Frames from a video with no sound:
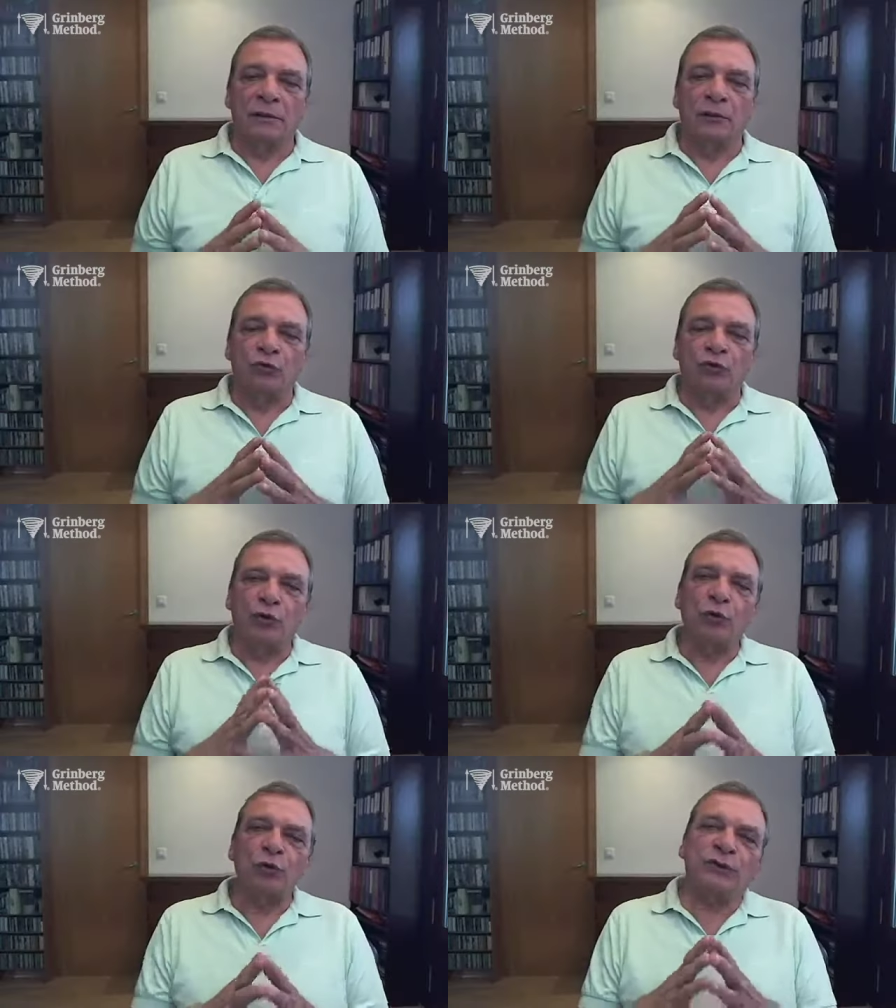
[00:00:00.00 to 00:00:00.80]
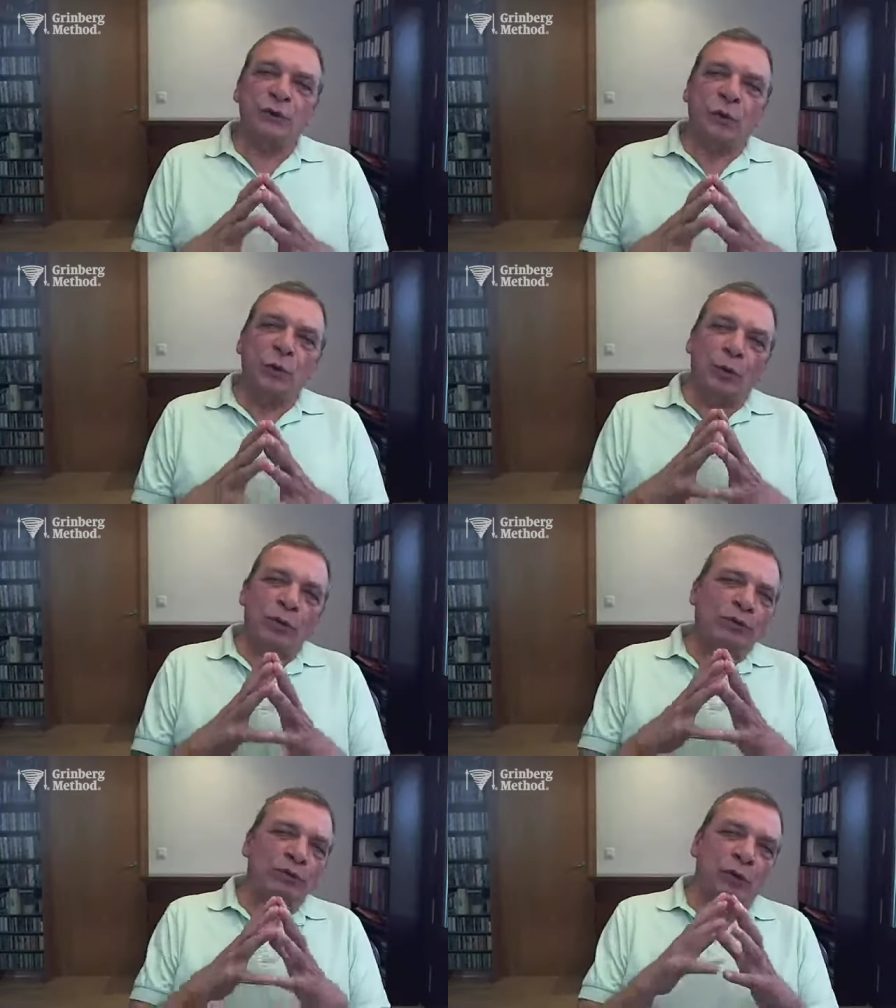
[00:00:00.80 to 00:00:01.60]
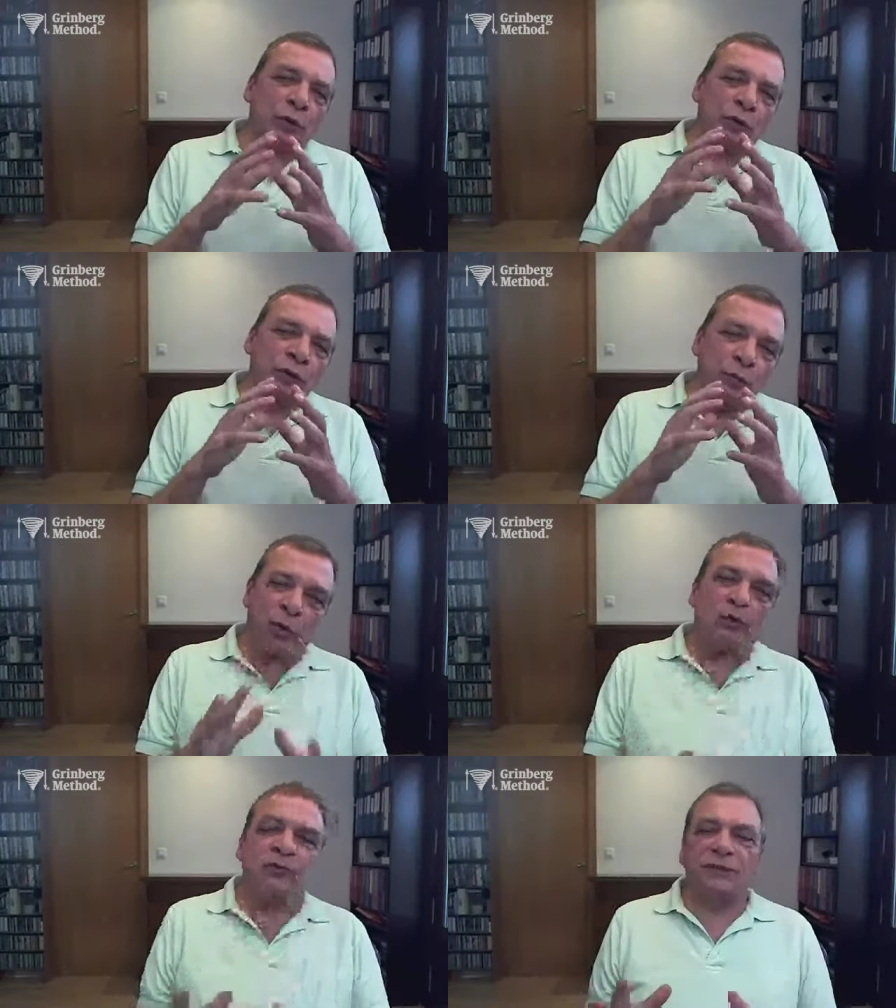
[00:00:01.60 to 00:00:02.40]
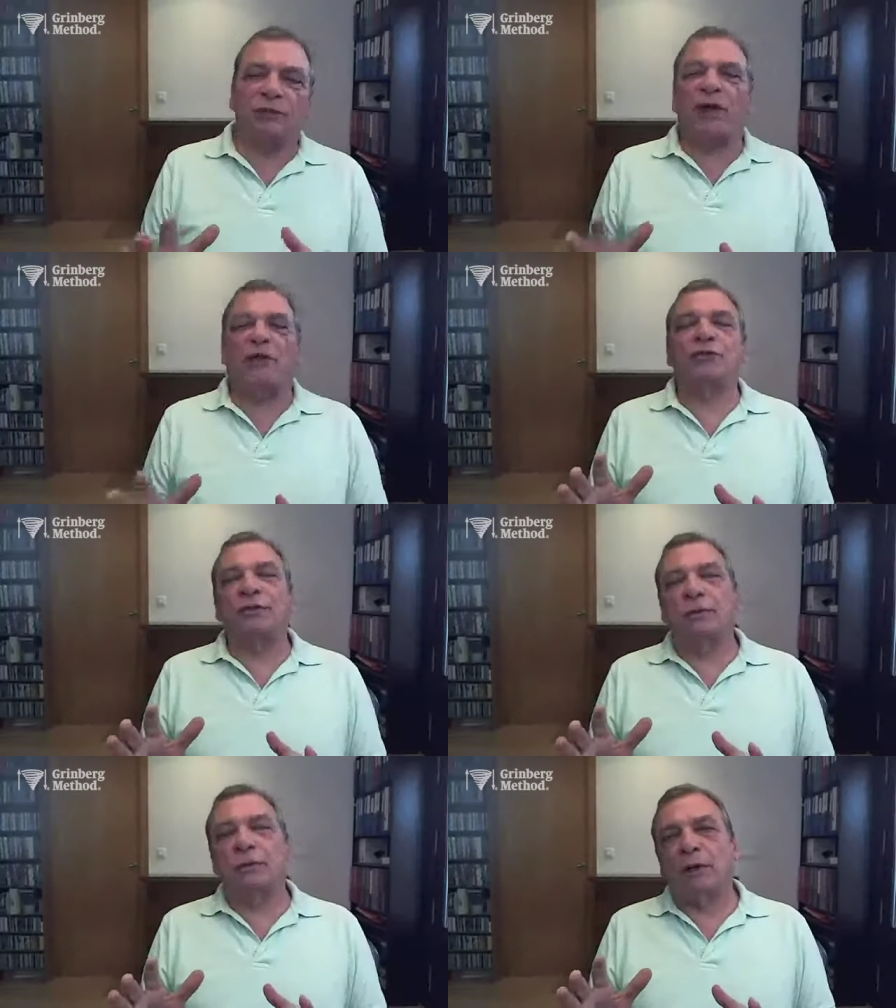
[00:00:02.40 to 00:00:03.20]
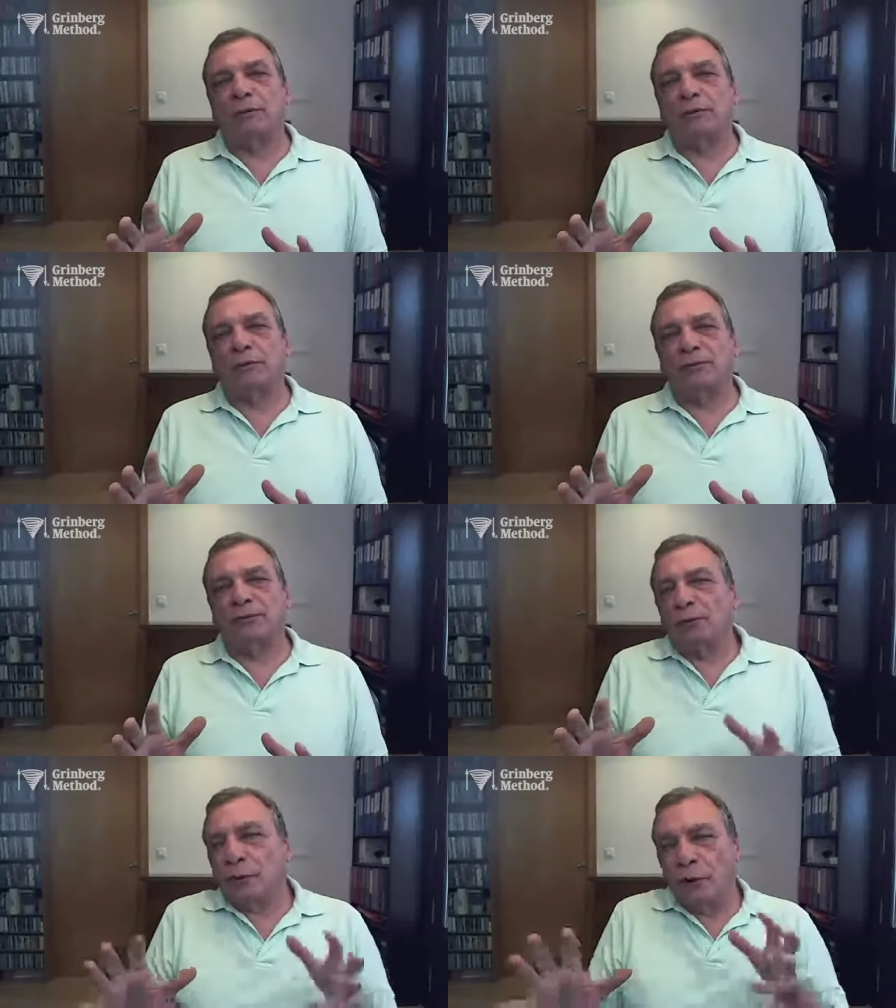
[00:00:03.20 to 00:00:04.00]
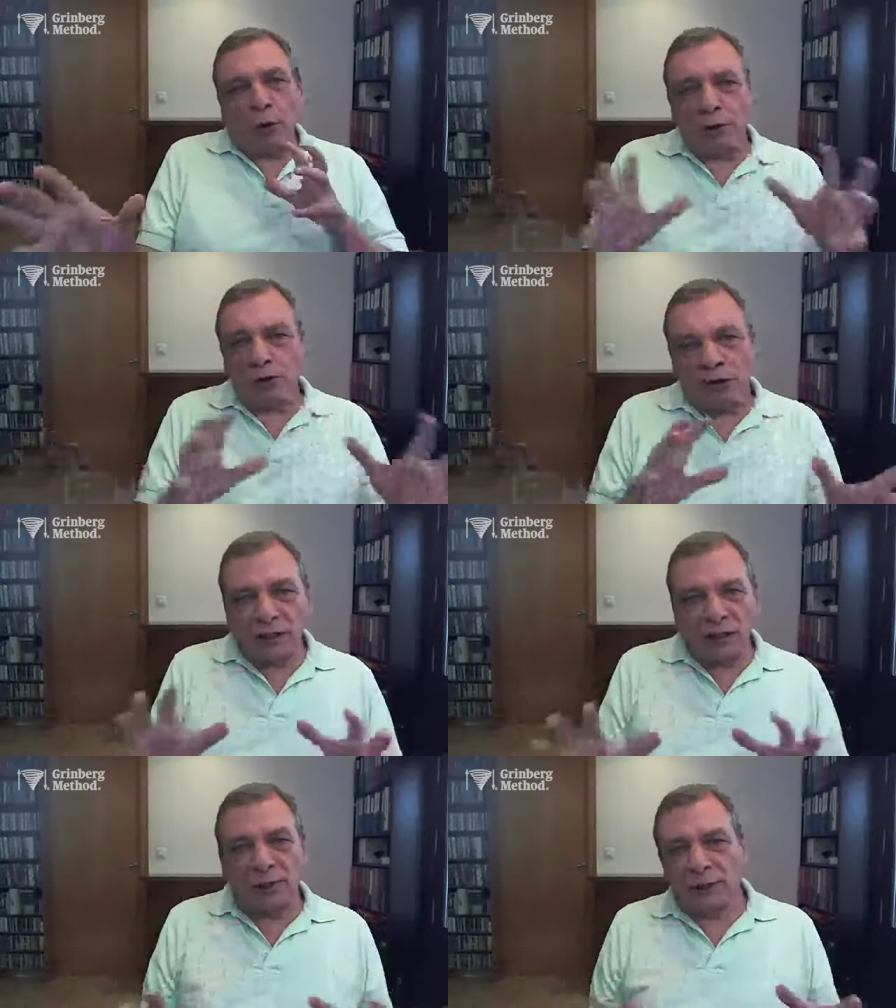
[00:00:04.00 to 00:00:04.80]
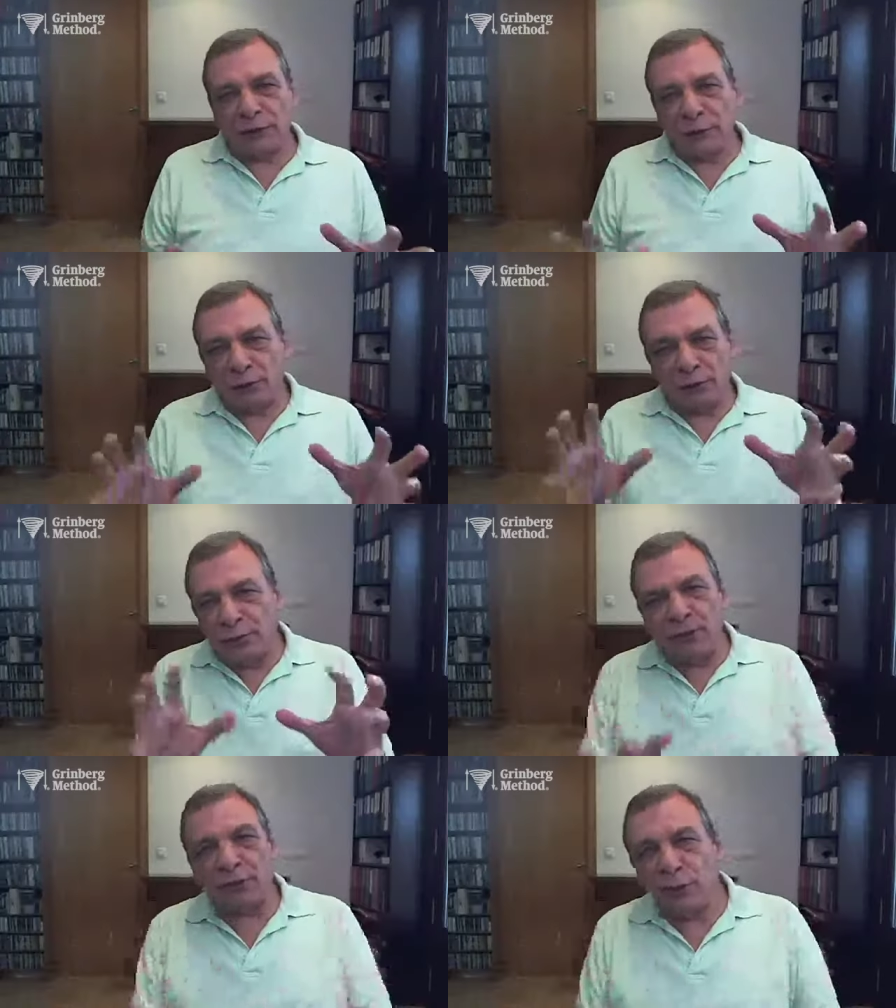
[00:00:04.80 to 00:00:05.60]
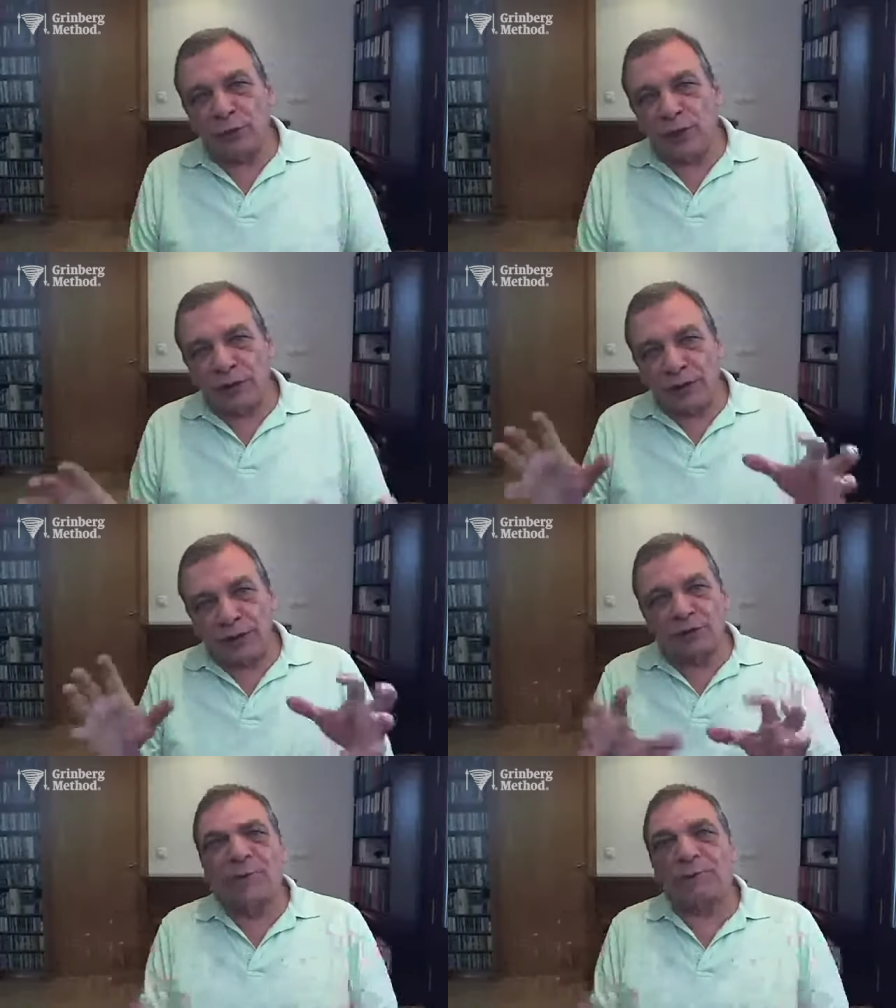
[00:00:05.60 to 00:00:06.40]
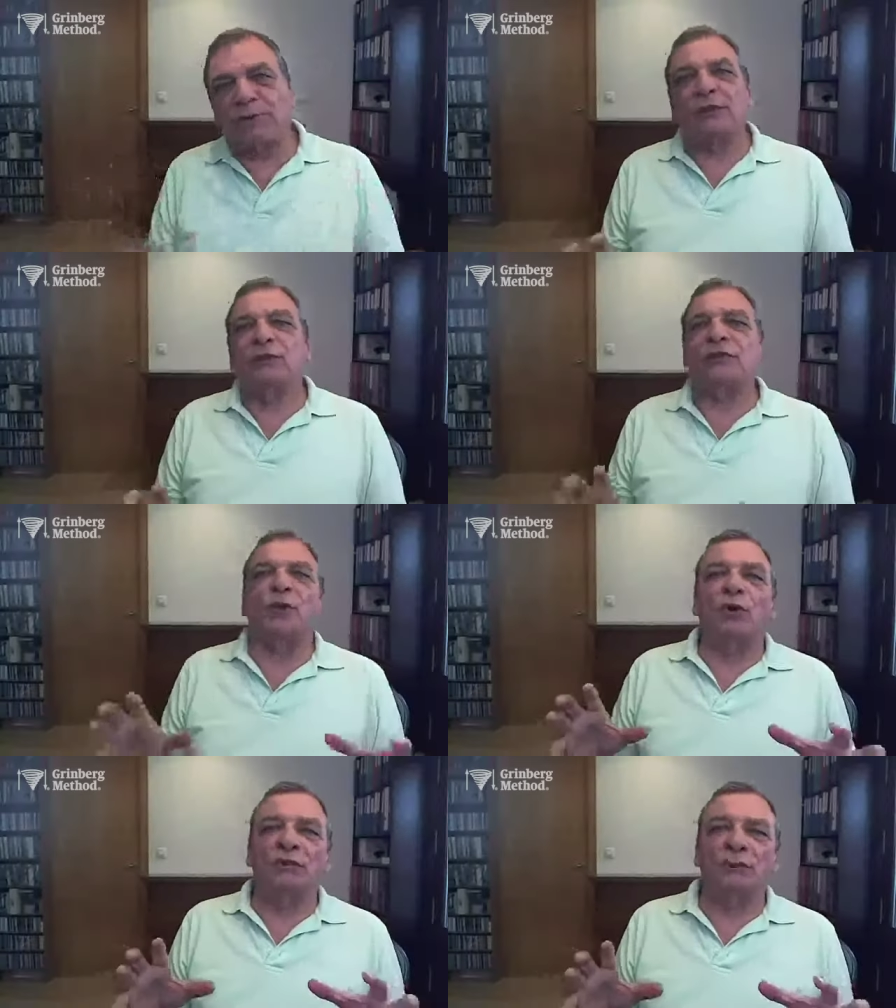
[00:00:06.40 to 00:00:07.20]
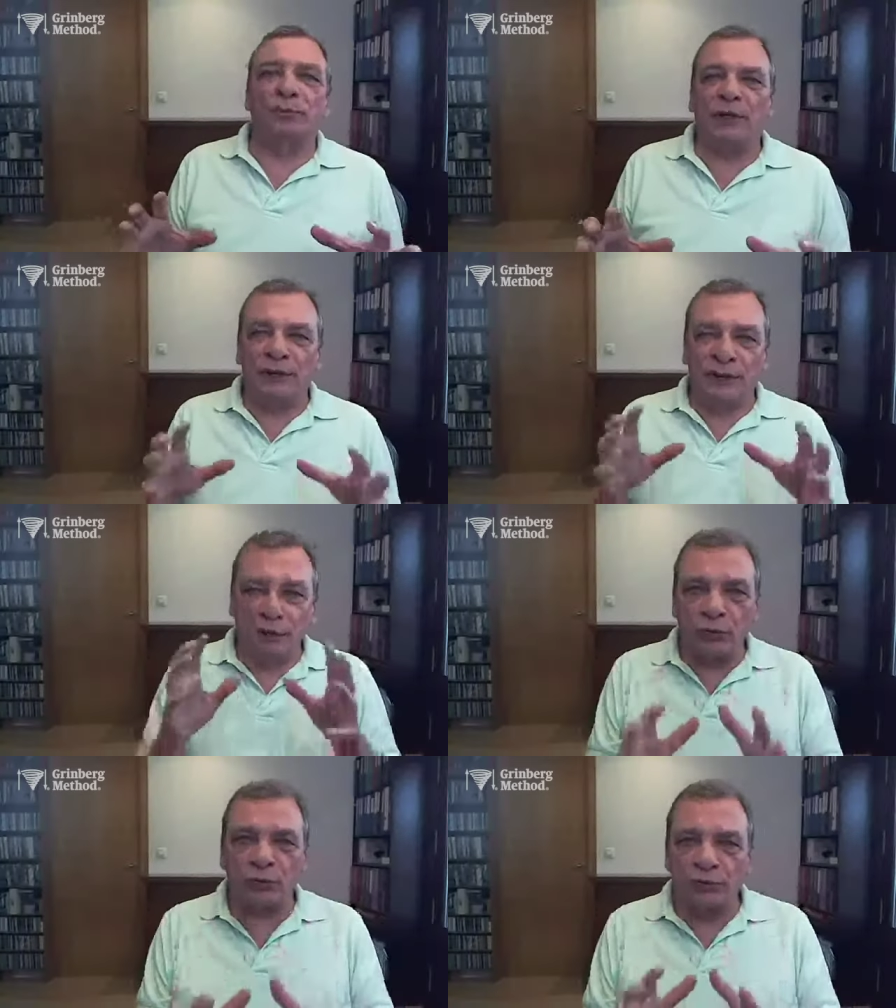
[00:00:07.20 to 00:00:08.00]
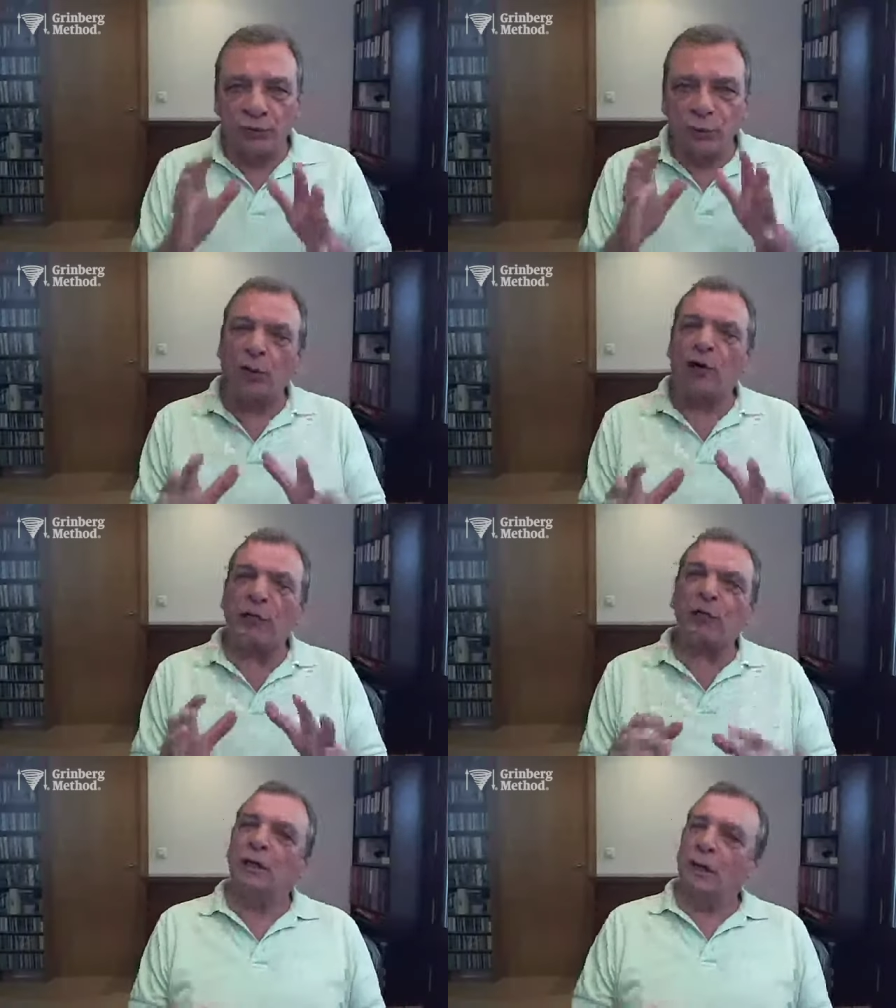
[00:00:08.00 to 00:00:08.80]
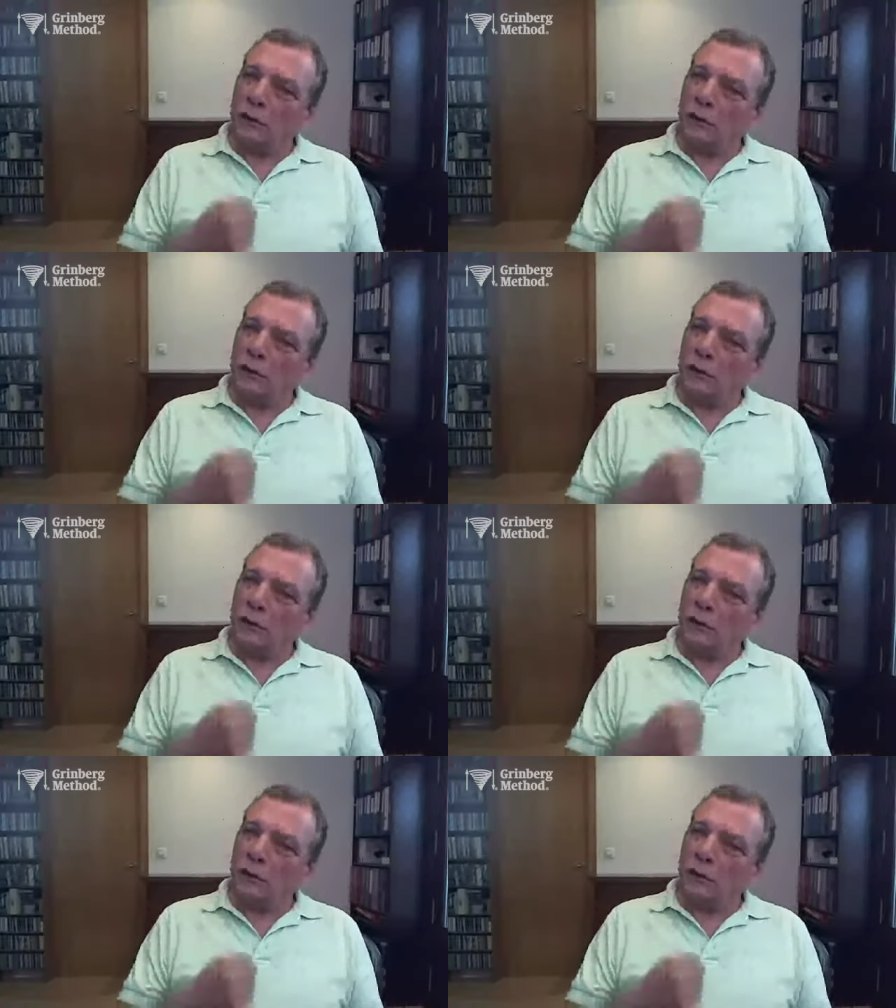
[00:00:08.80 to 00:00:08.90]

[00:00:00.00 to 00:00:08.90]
So choose what you're the most righteous about. From all the aspects of being together, trapped in small space, choose the one